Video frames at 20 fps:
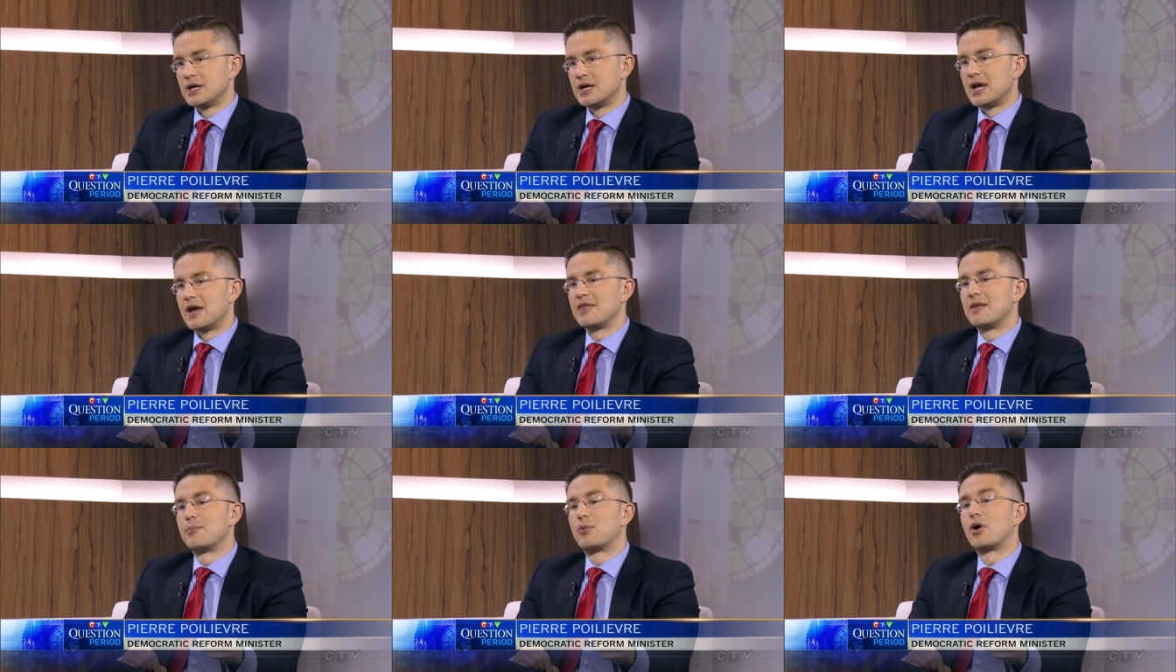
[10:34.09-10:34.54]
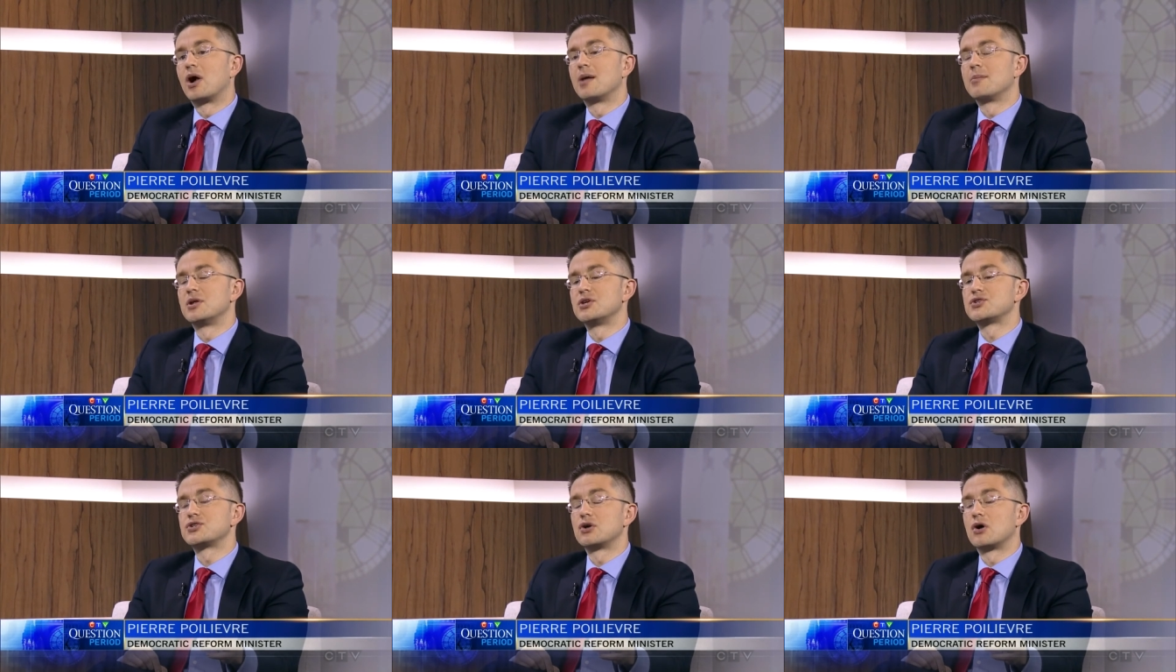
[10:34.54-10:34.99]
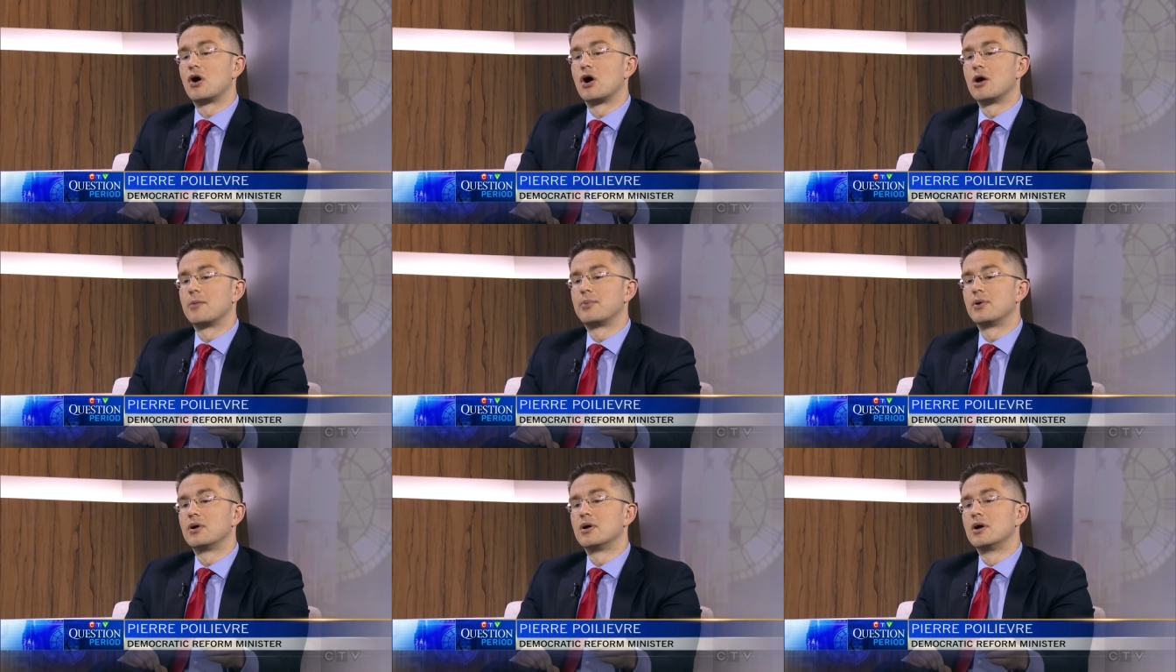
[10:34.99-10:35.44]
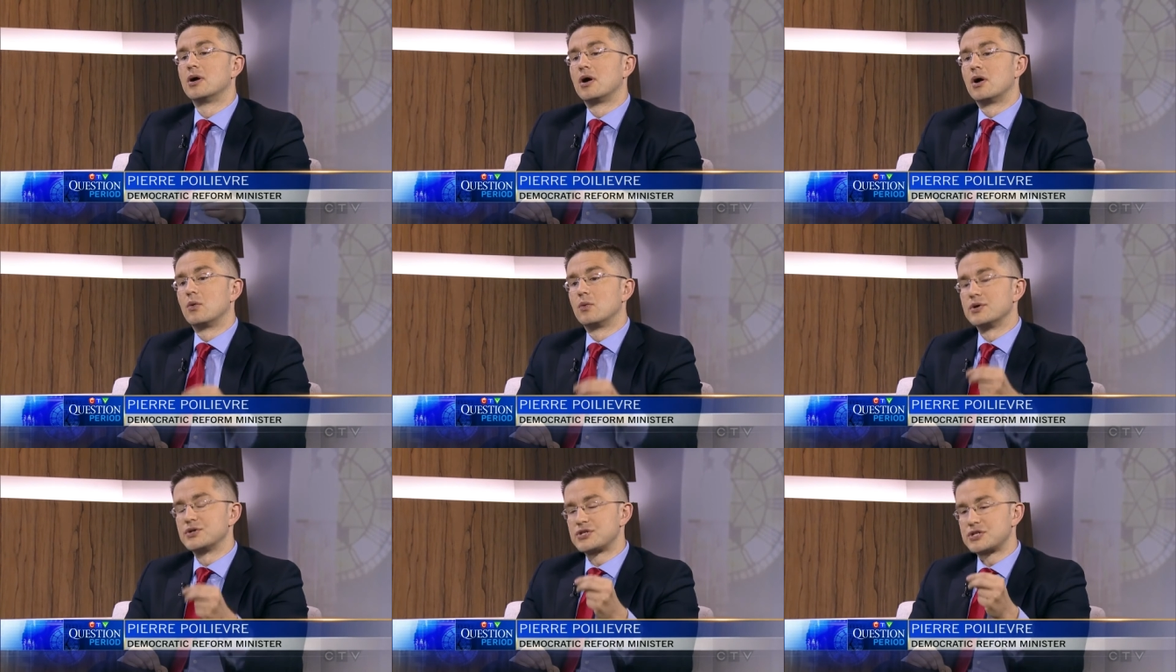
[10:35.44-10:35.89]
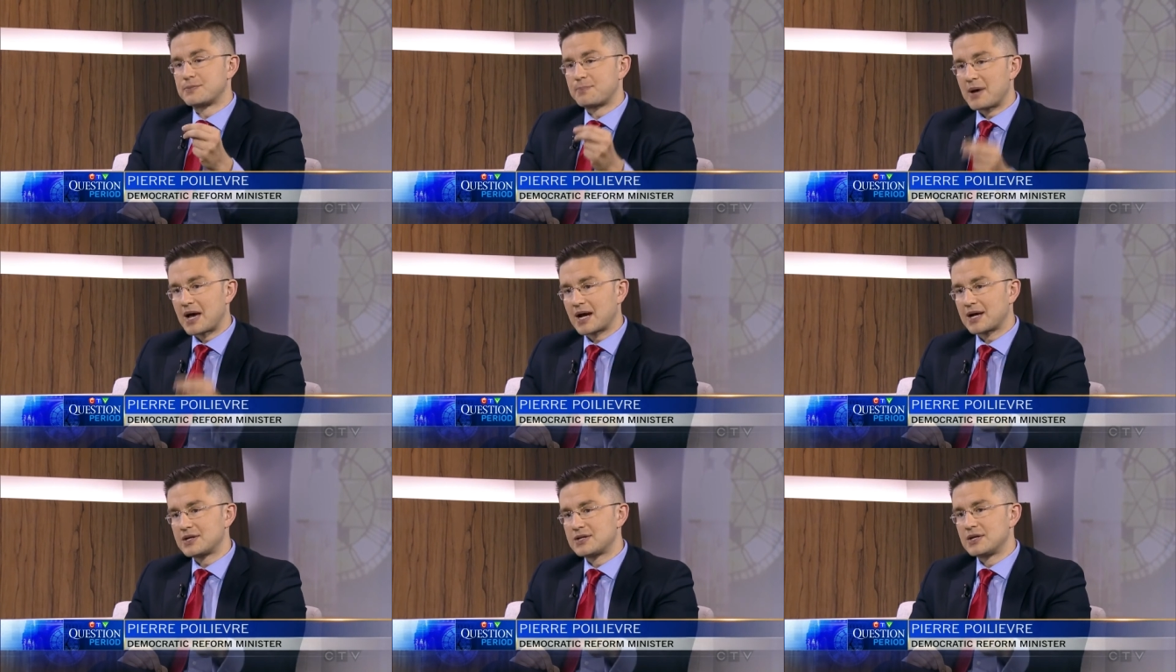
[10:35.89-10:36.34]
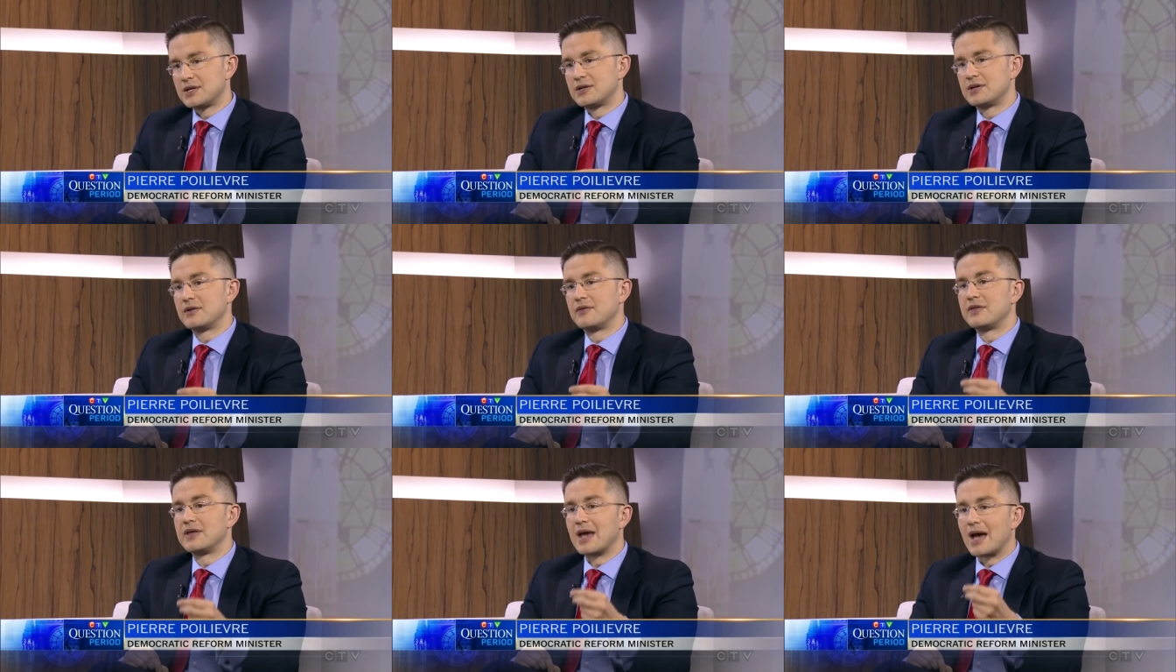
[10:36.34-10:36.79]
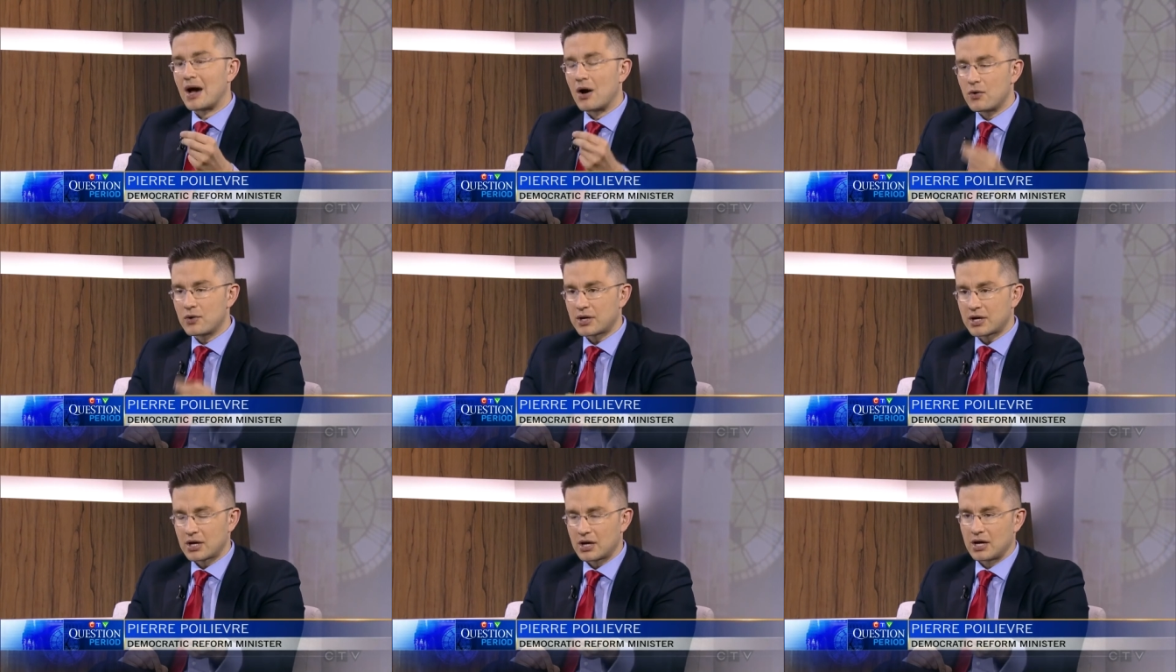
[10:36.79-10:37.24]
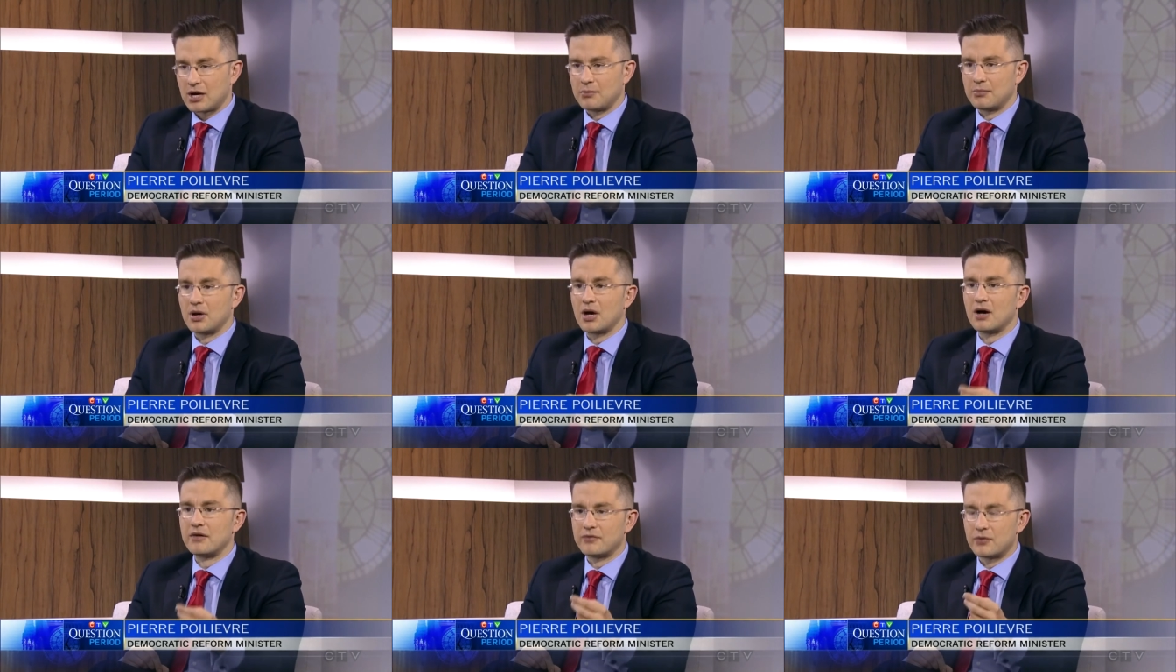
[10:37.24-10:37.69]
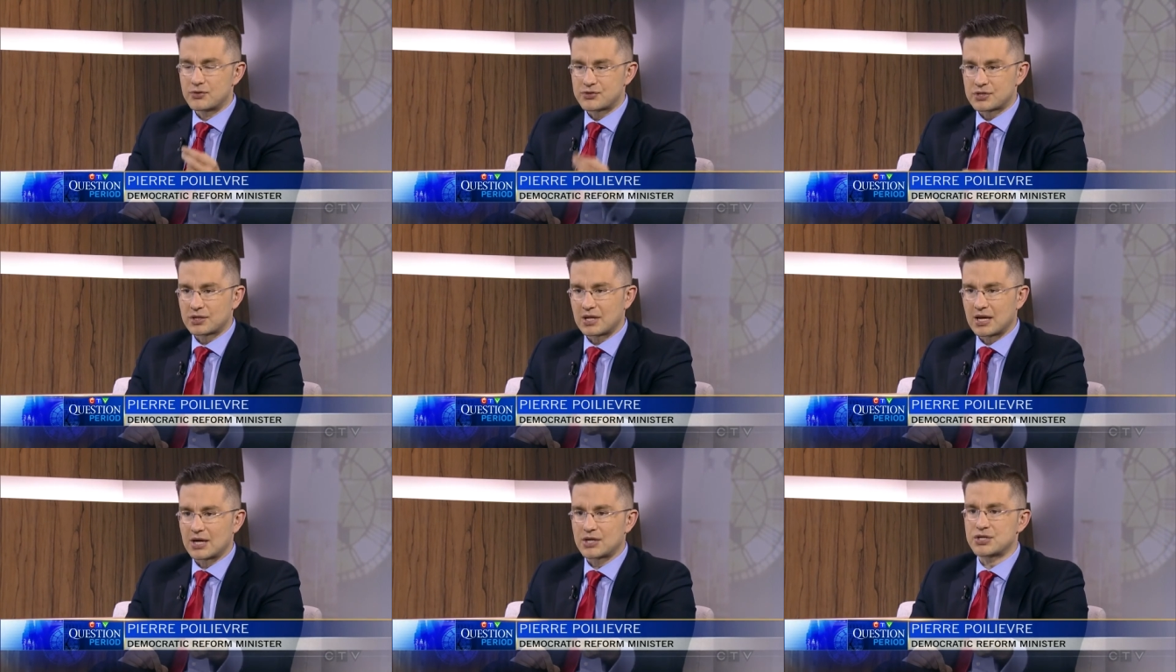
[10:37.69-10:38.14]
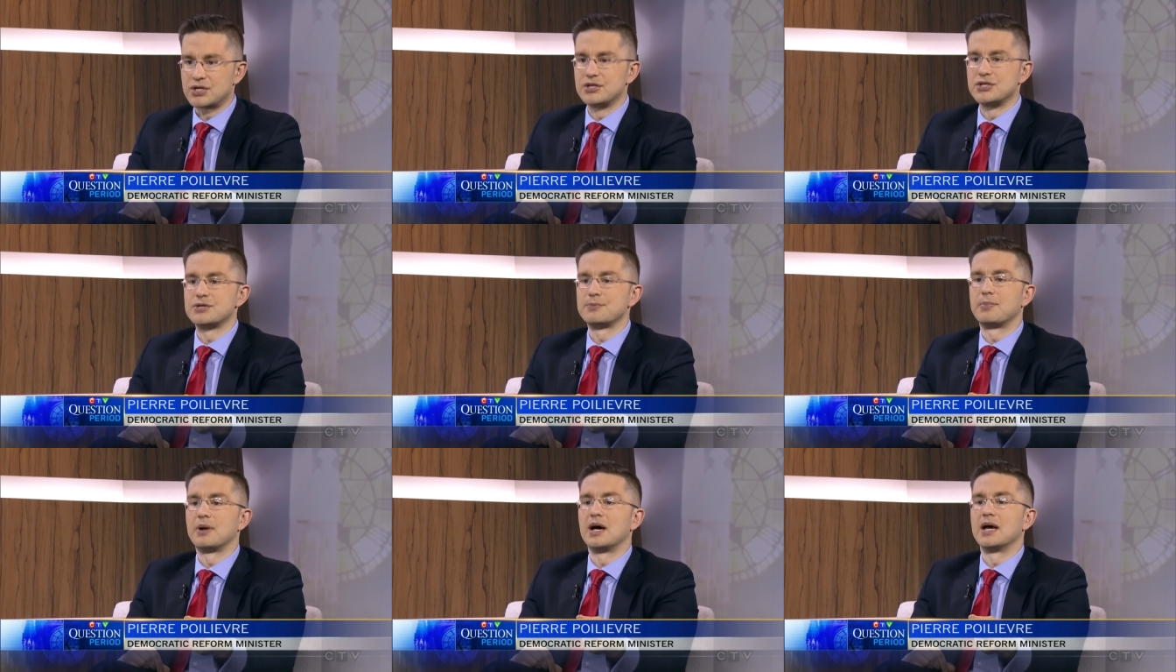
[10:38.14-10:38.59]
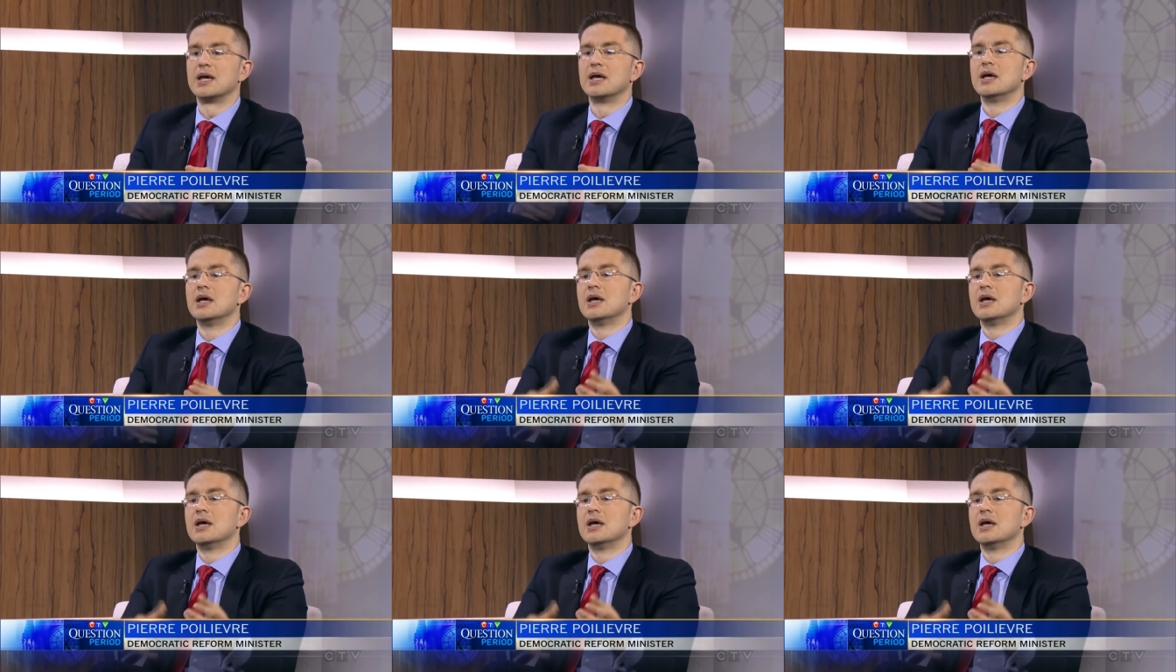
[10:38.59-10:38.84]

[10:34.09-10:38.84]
and then Prime Minister Harper respected the outcome of those elections by